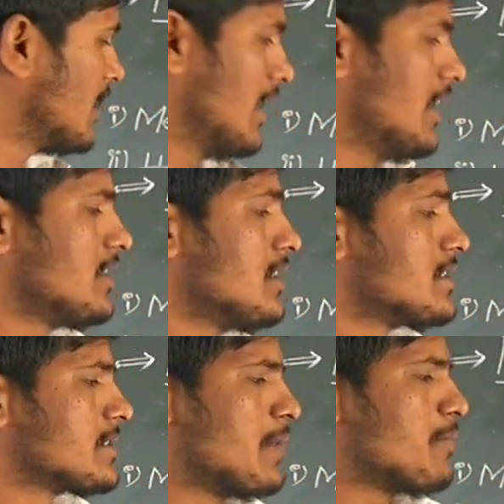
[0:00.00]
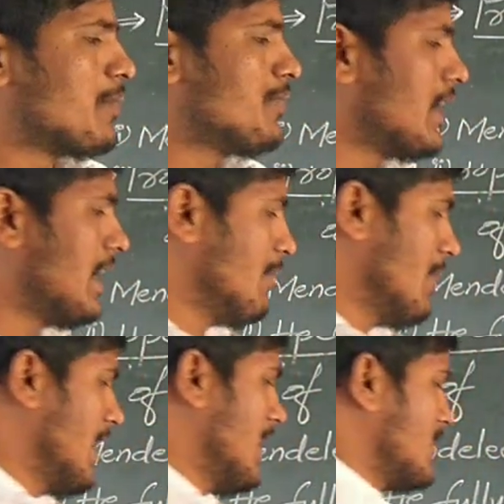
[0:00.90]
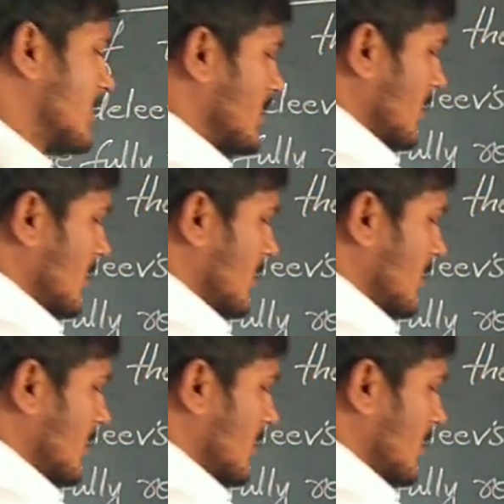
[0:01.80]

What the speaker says: that some of the elements